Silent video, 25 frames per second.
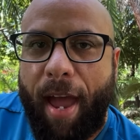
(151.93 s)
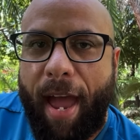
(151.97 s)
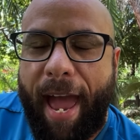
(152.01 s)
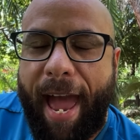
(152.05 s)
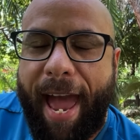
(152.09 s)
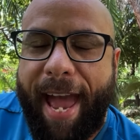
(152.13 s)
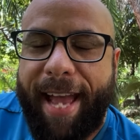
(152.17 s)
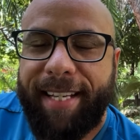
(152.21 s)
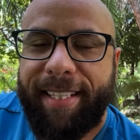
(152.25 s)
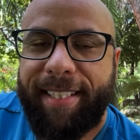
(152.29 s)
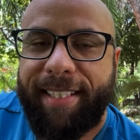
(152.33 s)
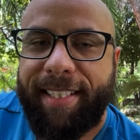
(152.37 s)

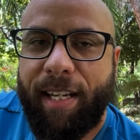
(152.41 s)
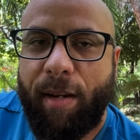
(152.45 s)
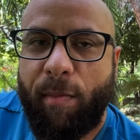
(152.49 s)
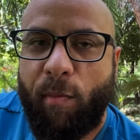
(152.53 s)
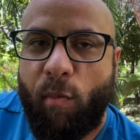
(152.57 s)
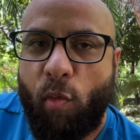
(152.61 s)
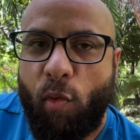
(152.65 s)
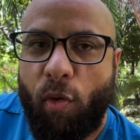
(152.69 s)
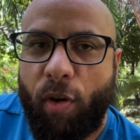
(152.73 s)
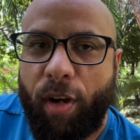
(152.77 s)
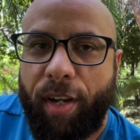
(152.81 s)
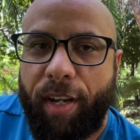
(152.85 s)
As
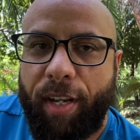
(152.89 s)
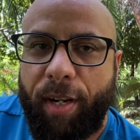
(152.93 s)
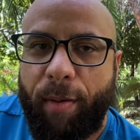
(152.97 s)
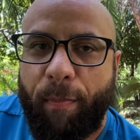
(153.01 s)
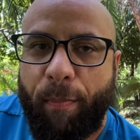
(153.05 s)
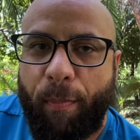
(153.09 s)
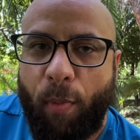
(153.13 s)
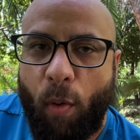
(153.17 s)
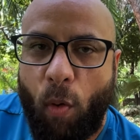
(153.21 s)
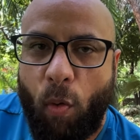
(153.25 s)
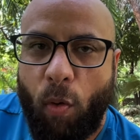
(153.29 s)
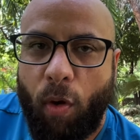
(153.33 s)
someone
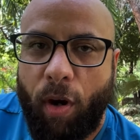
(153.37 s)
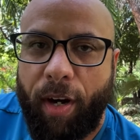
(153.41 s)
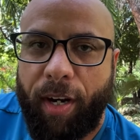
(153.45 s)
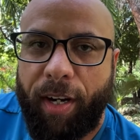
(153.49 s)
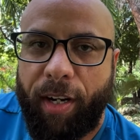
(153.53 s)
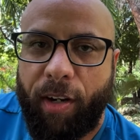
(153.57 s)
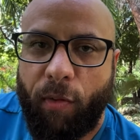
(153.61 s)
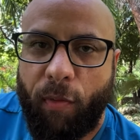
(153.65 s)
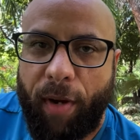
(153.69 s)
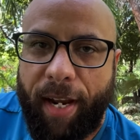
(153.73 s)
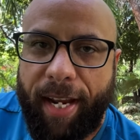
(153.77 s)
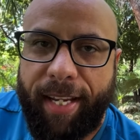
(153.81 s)
born
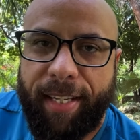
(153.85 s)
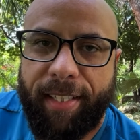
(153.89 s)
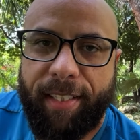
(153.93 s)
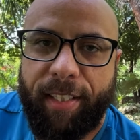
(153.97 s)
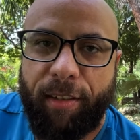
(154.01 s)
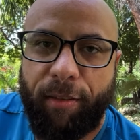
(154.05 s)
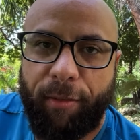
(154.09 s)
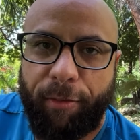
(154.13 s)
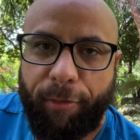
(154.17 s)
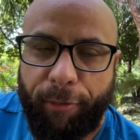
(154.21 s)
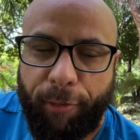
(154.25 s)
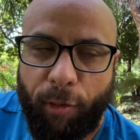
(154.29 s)
and
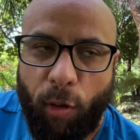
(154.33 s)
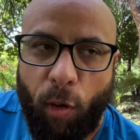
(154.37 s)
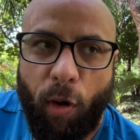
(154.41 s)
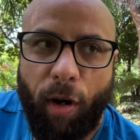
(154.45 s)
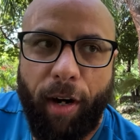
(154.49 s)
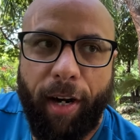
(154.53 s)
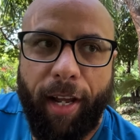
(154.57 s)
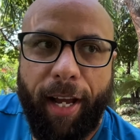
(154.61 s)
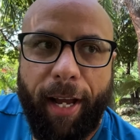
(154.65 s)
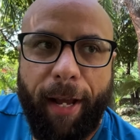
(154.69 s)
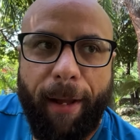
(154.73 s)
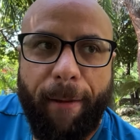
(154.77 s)
raised in
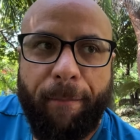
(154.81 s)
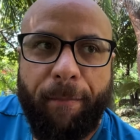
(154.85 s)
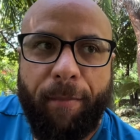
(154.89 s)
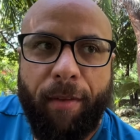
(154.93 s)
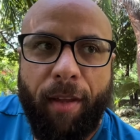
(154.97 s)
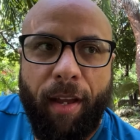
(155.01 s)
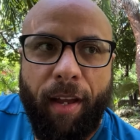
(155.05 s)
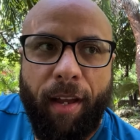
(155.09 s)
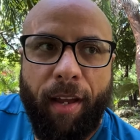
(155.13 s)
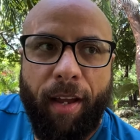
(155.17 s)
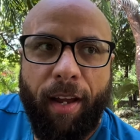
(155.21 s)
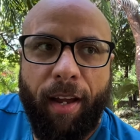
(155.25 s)
Florida,
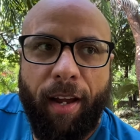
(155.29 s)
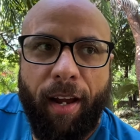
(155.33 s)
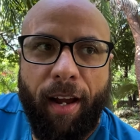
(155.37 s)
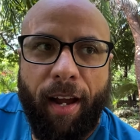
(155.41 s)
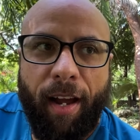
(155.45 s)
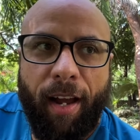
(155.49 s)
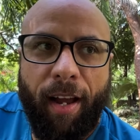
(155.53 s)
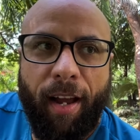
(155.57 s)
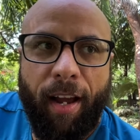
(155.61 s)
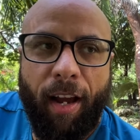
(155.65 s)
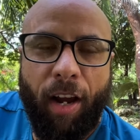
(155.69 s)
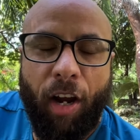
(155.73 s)

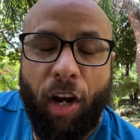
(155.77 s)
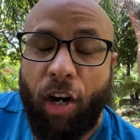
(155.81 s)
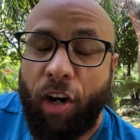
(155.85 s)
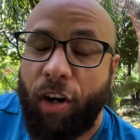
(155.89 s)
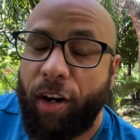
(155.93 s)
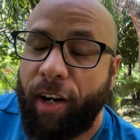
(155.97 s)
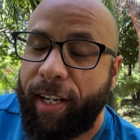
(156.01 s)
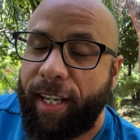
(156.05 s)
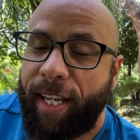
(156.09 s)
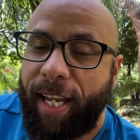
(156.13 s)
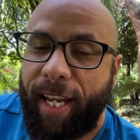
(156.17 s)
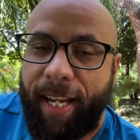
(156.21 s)

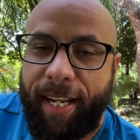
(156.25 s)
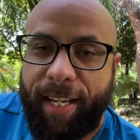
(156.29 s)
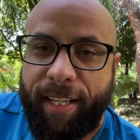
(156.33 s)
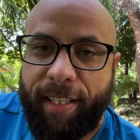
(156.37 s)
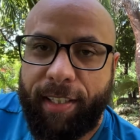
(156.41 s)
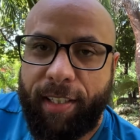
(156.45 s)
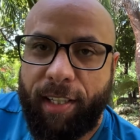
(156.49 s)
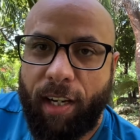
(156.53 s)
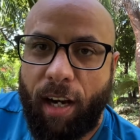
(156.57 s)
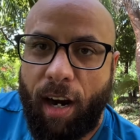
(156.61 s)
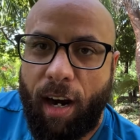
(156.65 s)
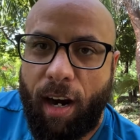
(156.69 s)

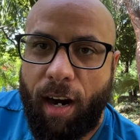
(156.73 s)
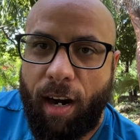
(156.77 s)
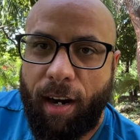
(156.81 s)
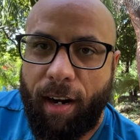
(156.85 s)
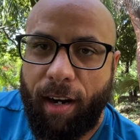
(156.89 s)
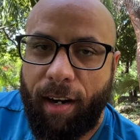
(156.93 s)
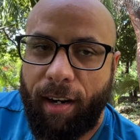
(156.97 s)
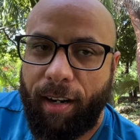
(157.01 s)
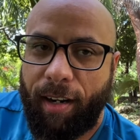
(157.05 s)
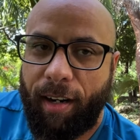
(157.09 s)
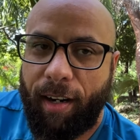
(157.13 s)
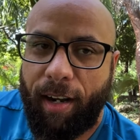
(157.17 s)
hurricanes
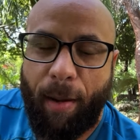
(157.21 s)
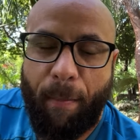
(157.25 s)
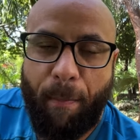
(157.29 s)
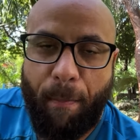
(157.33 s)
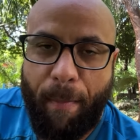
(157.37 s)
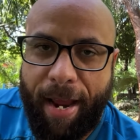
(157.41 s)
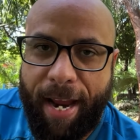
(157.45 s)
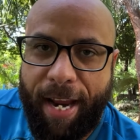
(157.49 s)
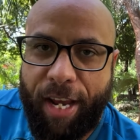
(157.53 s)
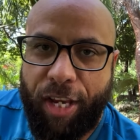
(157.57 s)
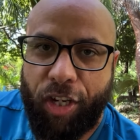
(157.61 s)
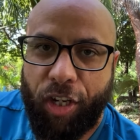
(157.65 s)
are a
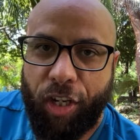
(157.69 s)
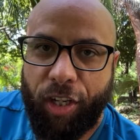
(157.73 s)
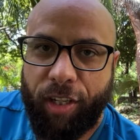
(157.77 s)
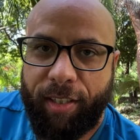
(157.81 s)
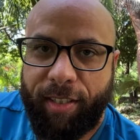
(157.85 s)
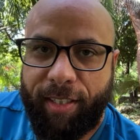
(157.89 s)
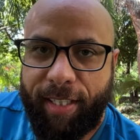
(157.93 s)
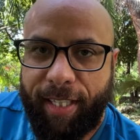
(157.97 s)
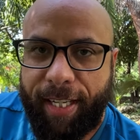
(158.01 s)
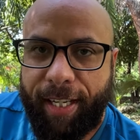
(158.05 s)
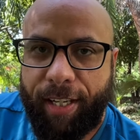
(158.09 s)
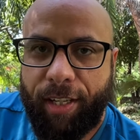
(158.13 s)
major
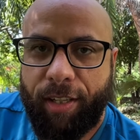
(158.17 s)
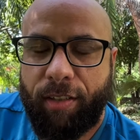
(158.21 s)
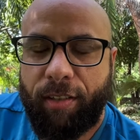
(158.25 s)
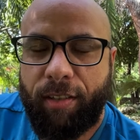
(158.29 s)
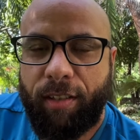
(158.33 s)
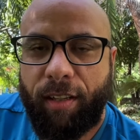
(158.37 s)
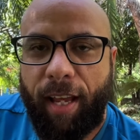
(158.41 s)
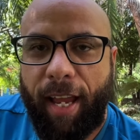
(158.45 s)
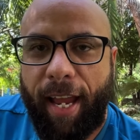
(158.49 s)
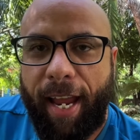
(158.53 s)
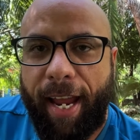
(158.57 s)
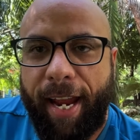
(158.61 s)
deal
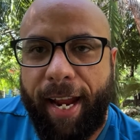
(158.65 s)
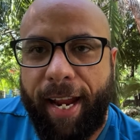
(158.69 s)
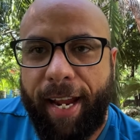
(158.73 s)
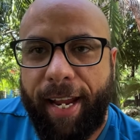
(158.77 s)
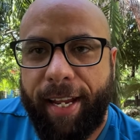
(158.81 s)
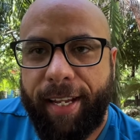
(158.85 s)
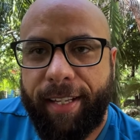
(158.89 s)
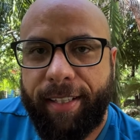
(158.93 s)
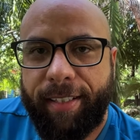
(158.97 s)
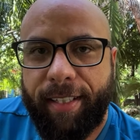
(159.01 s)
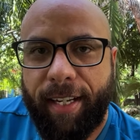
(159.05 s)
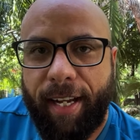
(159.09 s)

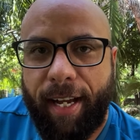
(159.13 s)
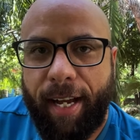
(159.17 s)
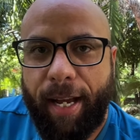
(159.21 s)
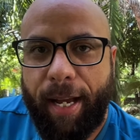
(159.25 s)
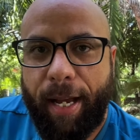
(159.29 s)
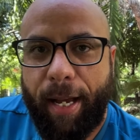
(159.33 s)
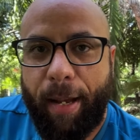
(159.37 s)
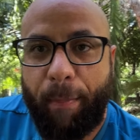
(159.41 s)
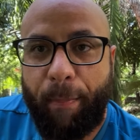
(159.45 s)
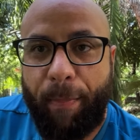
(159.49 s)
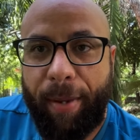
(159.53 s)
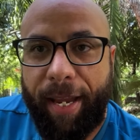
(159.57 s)
and
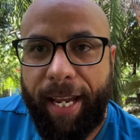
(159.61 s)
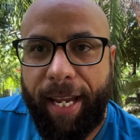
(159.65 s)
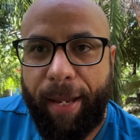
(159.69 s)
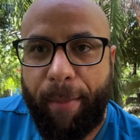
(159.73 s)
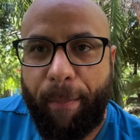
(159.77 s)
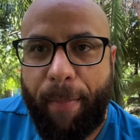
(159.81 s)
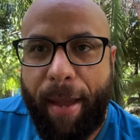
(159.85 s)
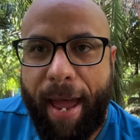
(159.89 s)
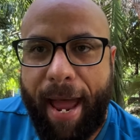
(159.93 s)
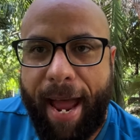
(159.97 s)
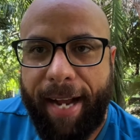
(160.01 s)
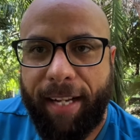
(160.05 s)
a big
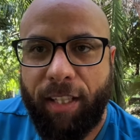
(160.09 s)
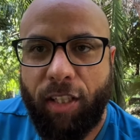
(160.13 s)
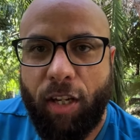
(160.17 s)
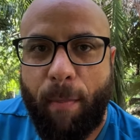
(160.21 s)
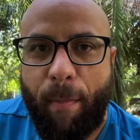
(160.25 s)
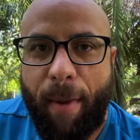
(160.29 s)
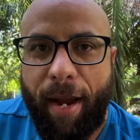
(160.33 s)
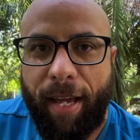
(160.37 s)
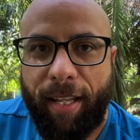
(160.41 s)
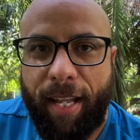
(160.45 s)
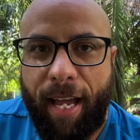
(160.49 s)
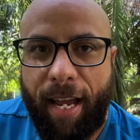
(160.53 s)
impact
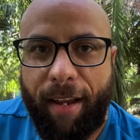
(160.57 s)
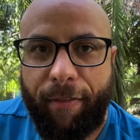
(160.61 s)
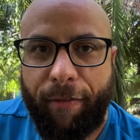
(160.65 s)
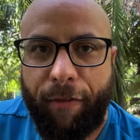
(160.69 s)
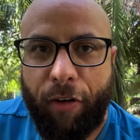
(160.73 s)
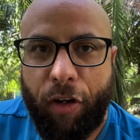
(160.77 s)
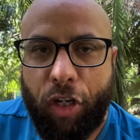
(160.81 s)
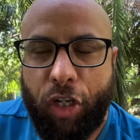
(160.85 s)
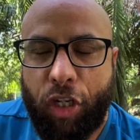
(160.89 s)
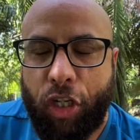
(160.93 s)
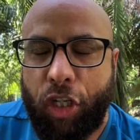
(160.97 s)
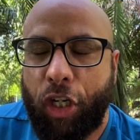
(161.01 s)
on my life
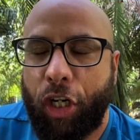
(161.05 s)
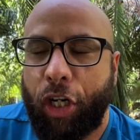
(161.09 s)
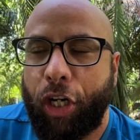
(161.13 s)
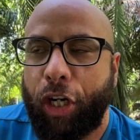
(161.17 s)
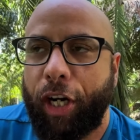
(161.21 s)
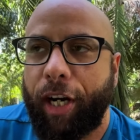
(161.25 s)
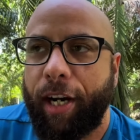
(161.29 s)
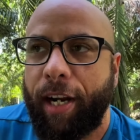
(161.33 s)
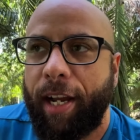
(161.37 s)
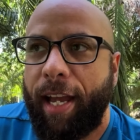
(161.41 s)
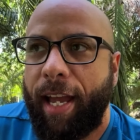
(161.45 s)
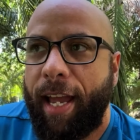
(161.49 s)
for
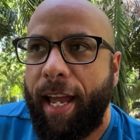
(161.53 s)
sure.